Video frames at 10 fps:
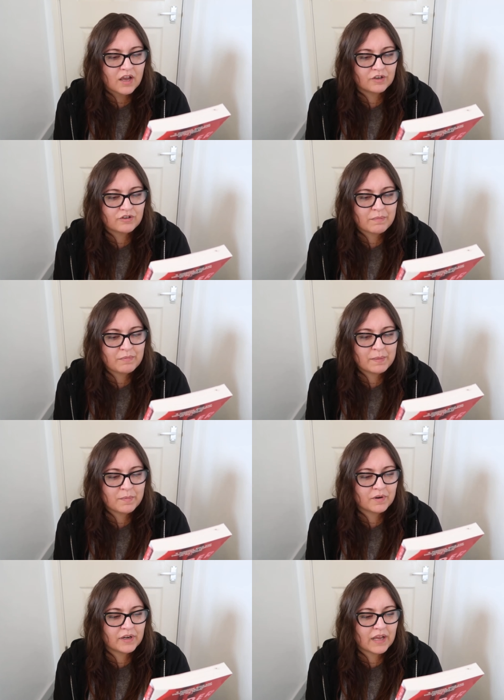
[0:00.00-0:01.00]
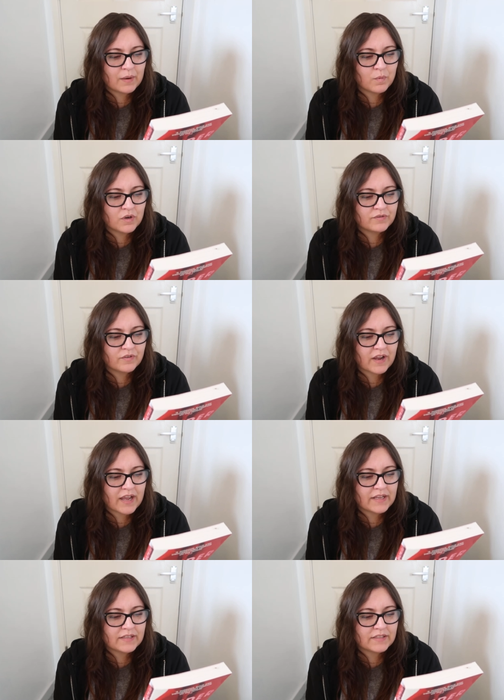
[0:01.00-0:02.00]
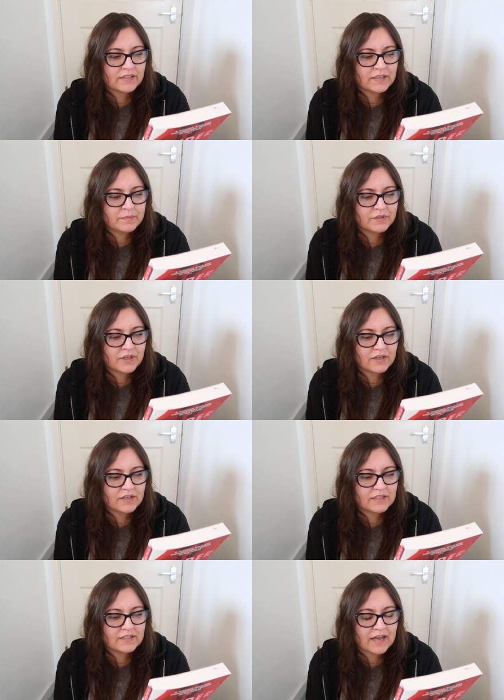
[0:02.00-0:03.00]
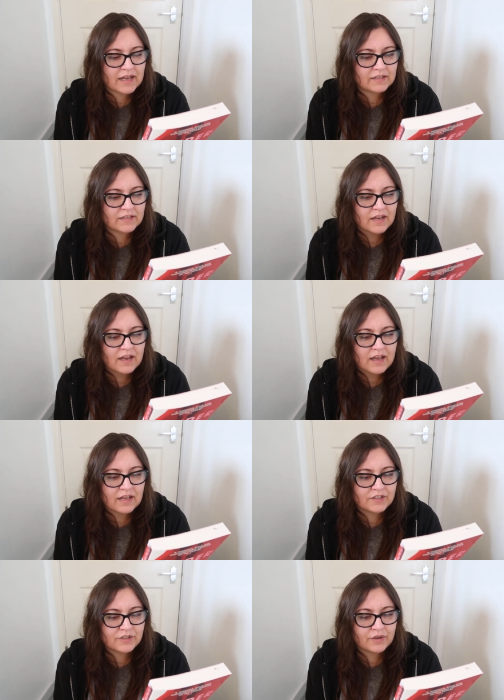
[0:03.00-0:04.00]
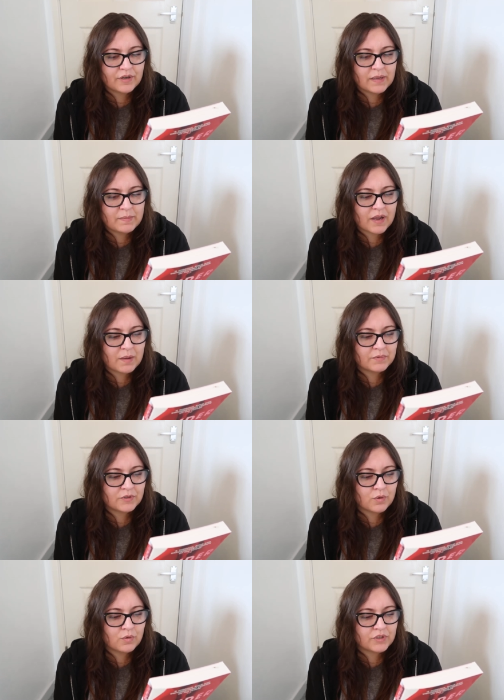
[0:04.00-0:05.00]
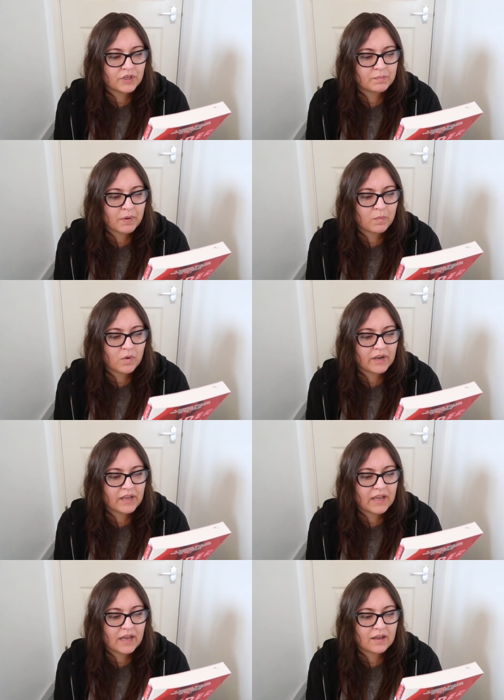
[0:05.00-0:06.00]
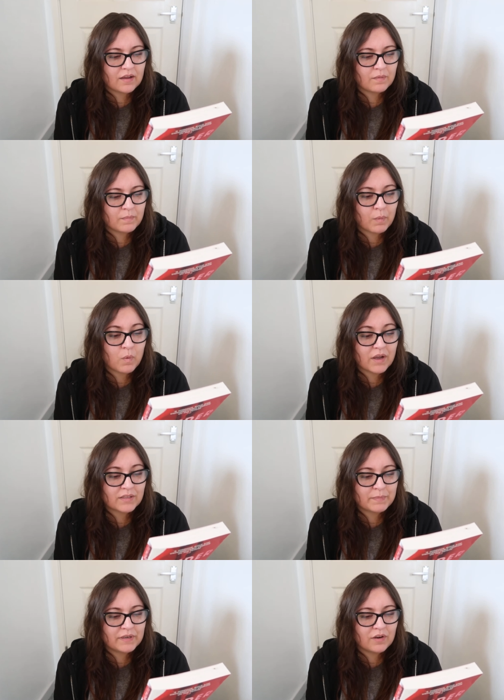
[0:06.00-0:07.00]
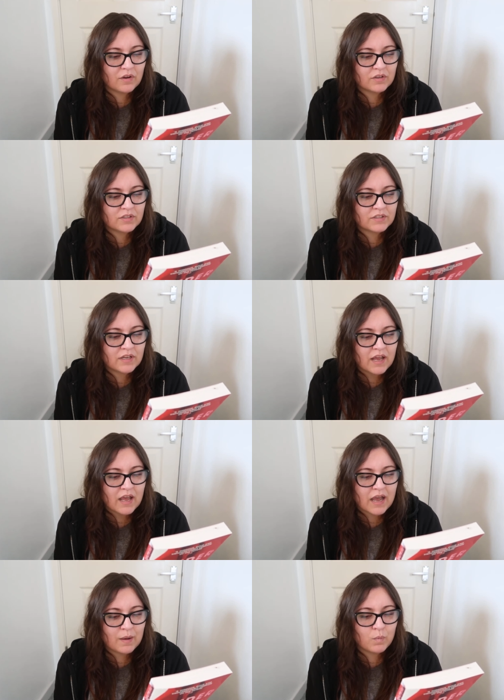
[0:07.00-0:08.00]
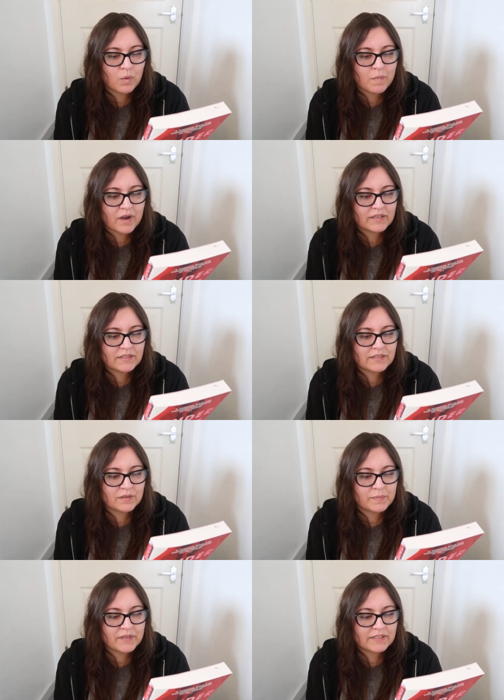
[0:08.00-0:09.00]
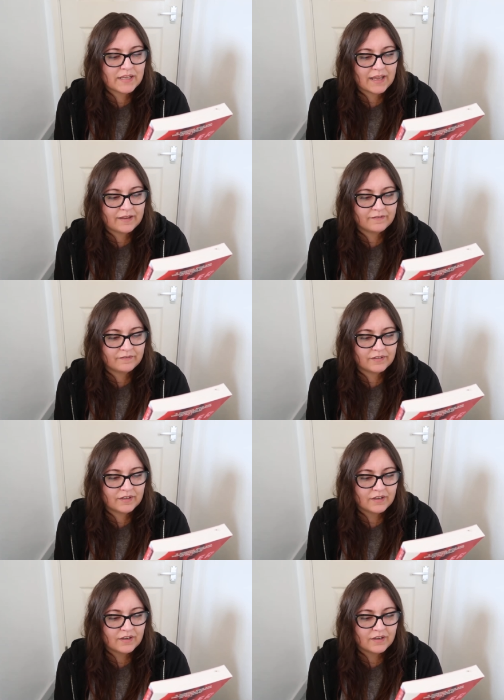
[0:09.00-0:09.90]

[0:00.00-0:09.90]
Her trembling body and watchful gaze seems to understand, and soon he becomes tortured by what he by what has been lost and what might still be saved.